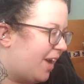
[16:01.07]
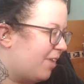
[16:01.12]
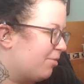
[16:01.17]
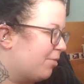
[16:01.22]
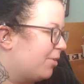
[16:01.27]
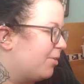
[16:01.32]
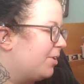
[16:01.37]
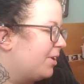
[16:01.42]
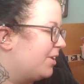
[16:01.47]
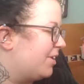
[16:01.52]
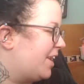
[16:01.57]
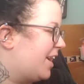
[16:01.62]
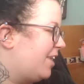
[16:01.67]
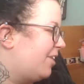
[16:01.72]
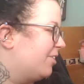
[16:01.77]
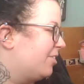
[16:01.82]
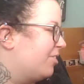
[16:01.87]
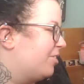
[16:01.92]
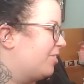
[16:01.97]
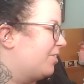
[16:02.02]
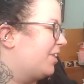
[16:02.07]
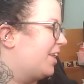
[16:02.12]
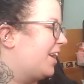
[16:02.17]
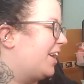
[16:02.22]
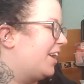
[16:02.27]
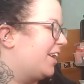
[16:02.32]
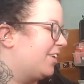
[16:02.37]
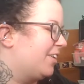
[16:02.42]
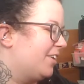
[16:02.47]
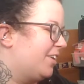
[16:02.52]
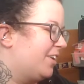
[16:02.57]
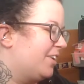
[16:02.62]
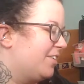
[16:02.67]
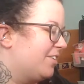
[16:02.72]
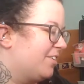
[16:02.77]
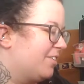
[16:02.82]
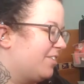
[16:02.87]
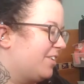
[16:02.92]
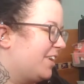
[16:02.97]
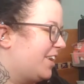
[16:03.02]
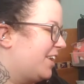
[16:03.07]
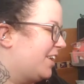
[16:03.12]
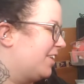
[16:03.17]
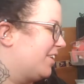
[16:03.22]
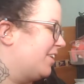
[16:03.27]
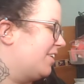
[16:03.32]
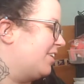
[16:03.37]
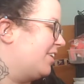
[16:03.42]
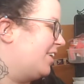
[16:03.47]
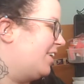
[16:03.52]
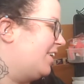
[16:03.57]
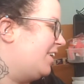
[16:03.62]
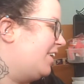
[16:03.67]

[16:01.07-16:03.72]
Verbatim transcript: I wrote it down so that I could understand.